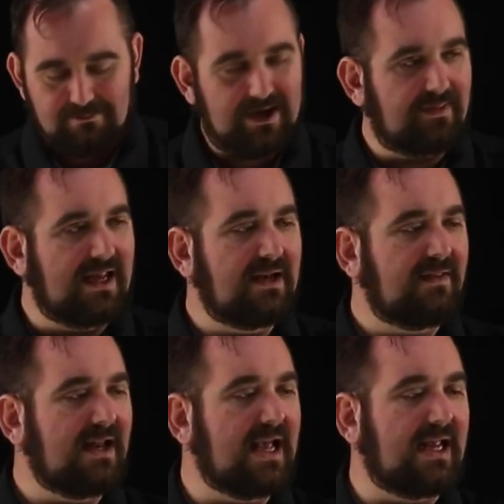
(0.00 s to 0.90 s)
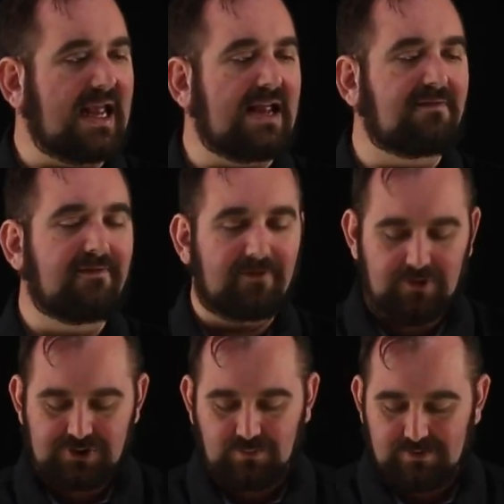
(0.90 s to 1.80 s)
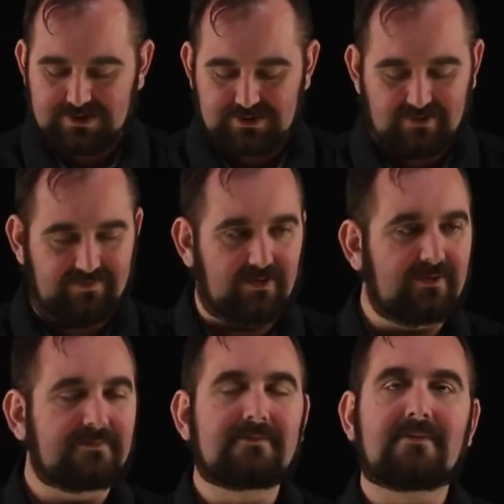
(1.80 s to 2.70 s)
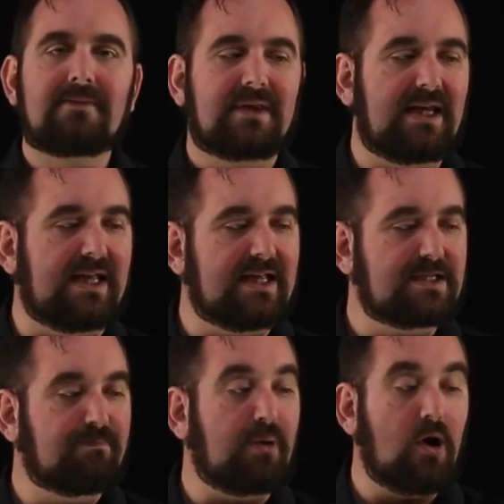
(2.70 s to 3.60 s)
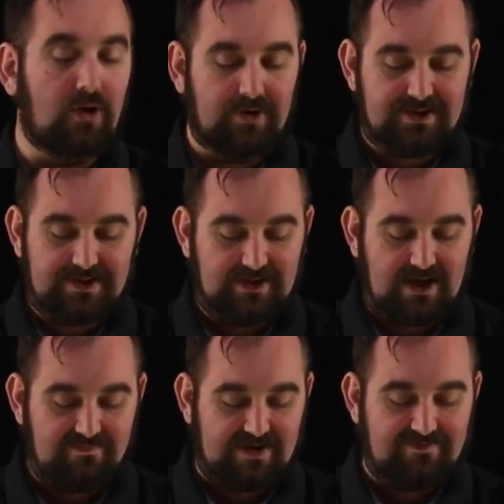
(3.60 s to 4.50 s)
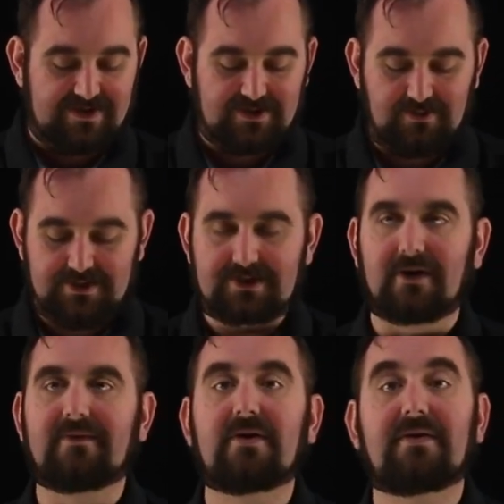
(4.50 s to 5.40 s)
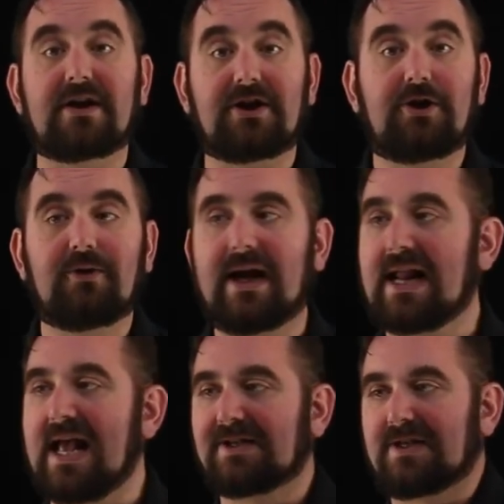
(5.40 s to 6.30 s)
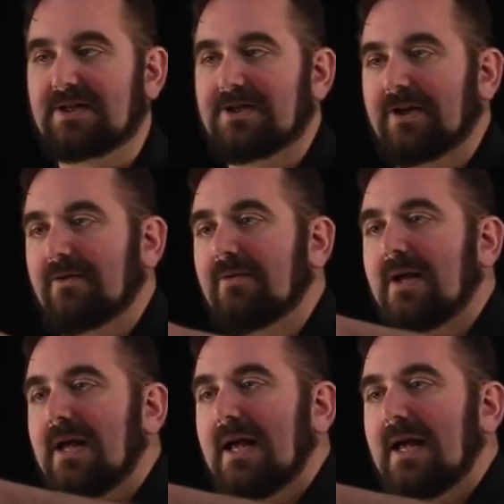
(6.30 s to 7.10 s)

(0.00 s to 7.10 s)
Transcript: But at the end of the day, a virtual server is part of a physical server that you get access to.